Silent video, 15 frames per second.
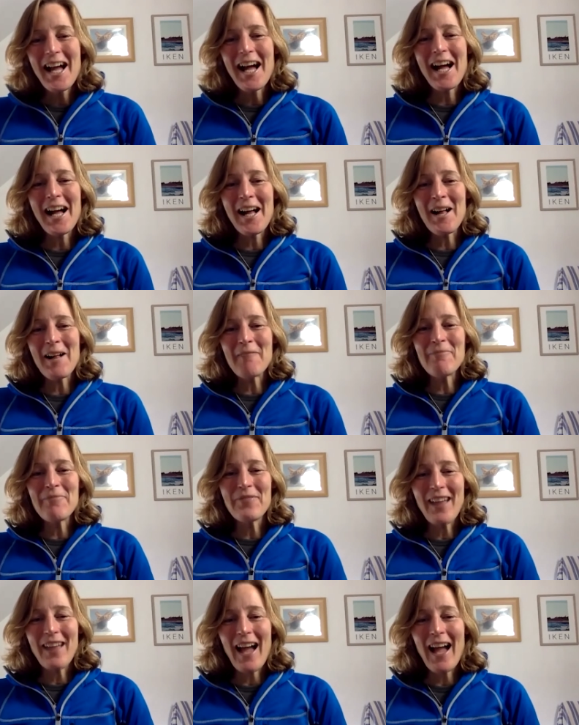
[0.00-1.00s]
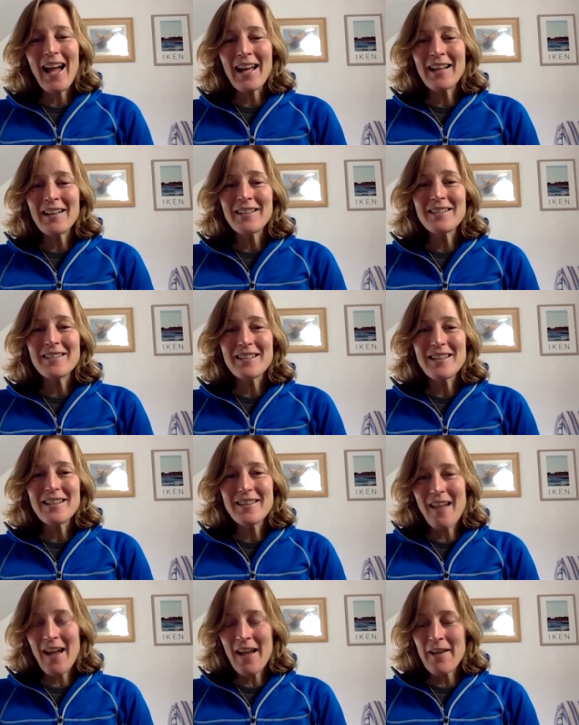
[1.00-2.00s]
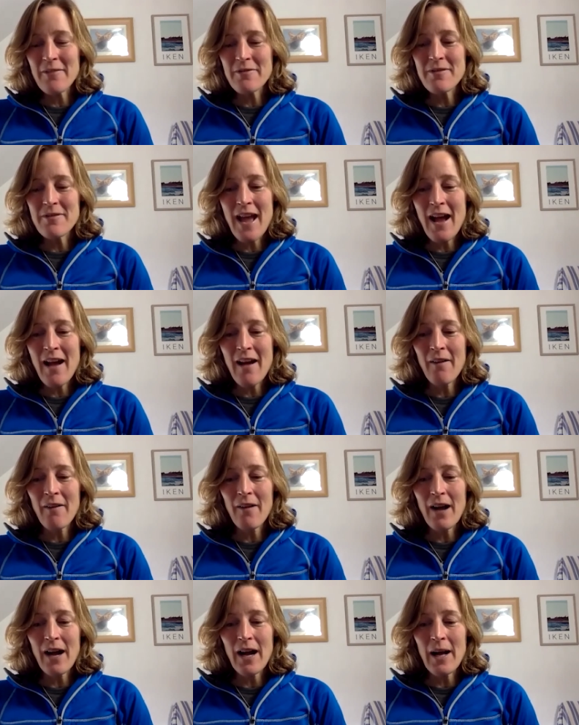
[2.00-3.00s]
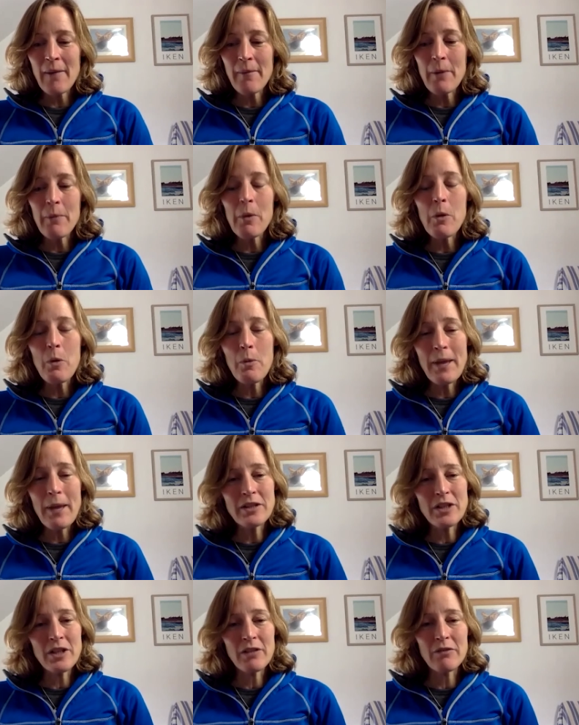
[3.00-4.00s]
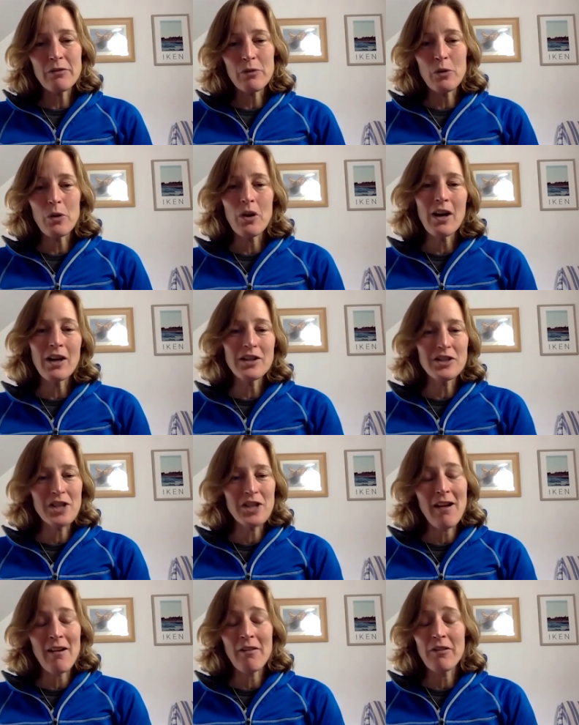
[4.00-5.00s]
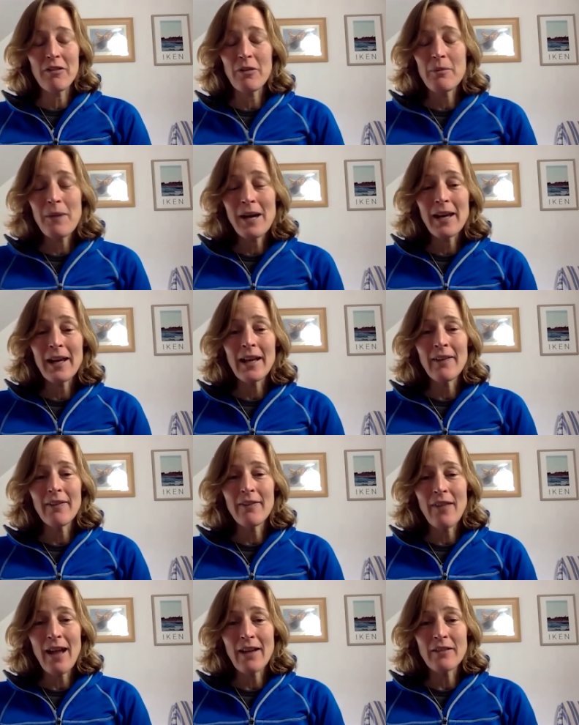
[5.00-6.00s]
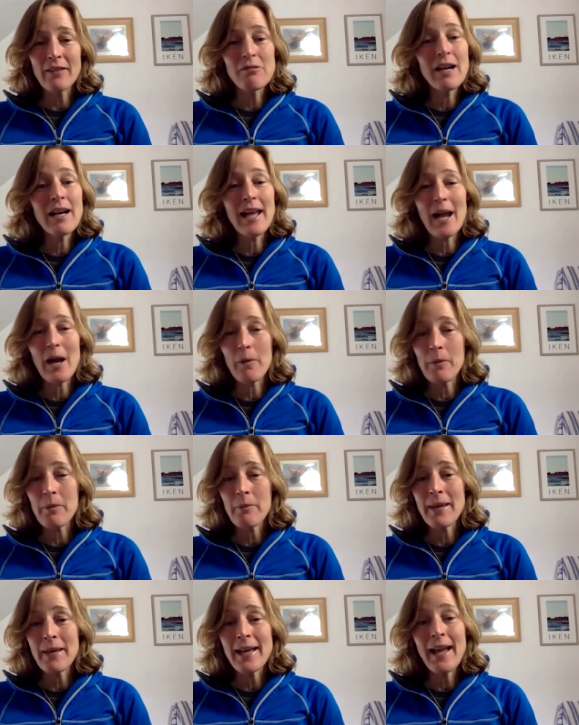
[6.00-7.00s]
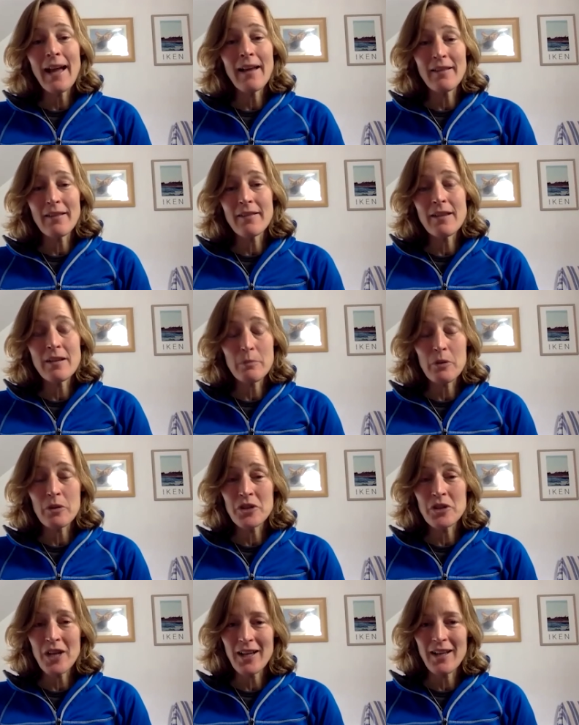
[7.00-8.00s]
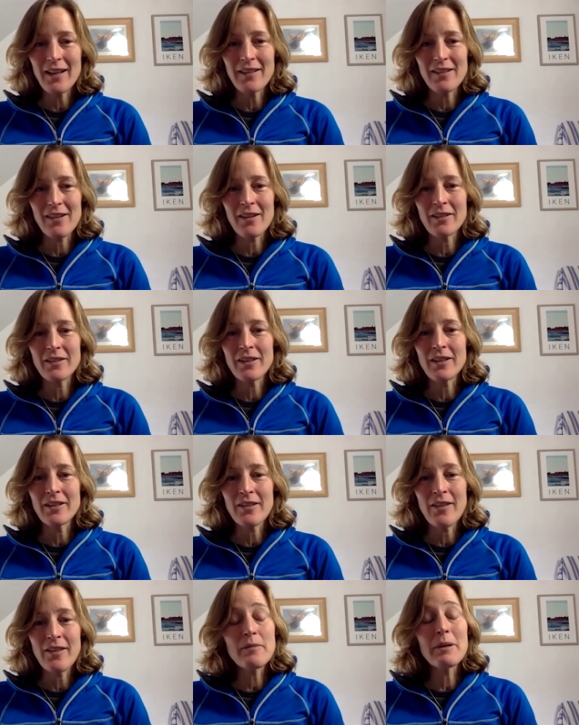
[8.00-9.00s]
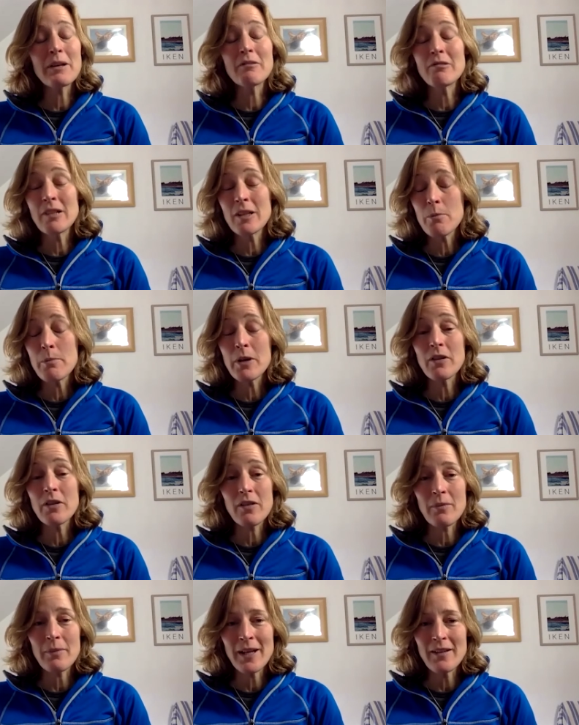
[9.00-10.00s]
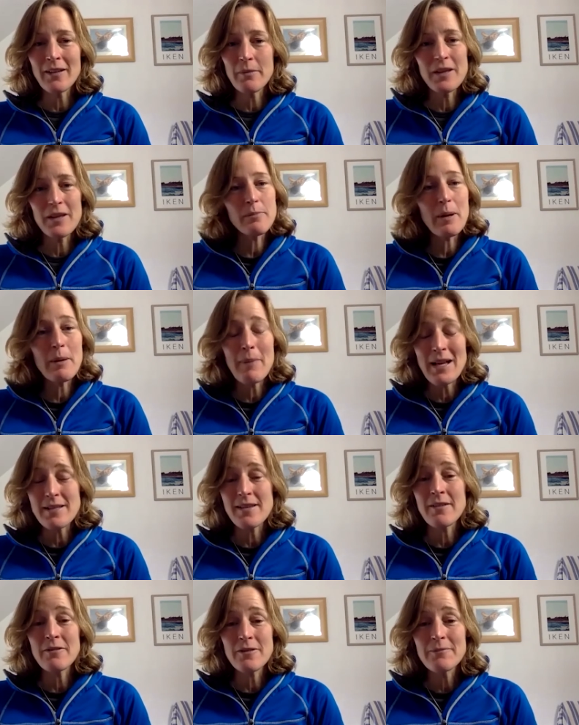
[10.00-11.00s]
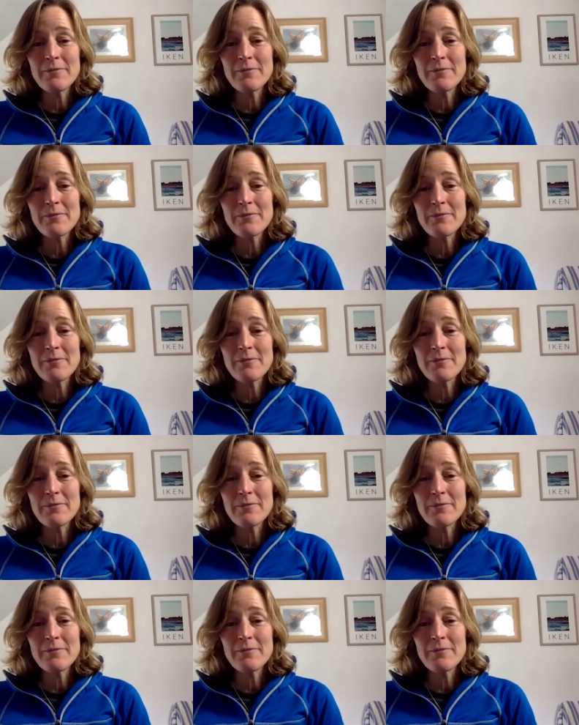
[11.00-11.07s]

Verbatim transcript: Um, and they've now, um, and we were pitching for a share of some money, and that's really helping me get this project kickstarted. So that's been a real boost to me. It's, it's been massive.